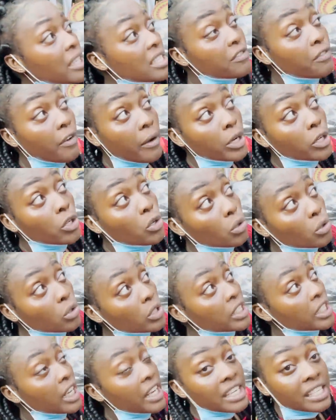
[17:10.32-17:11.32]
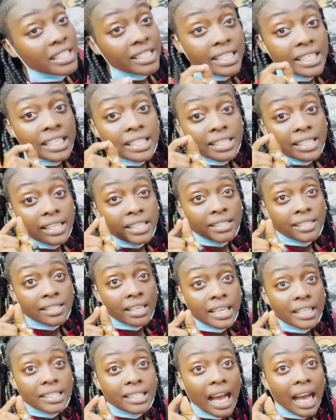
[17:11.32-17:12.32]
is very good and yeah, it's, it's, very it's,
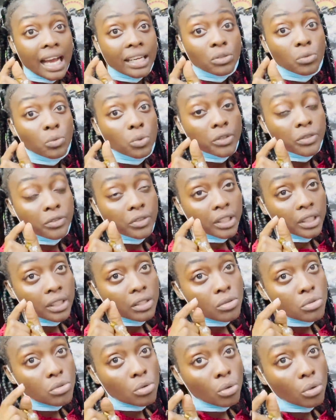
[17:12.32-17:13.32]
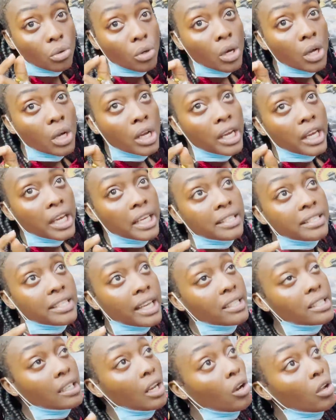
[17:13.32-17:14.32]
thick. It's hand woven, so oh. it
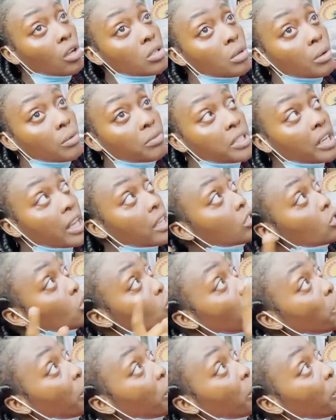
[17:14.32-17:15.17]
takes a oh. lot of days to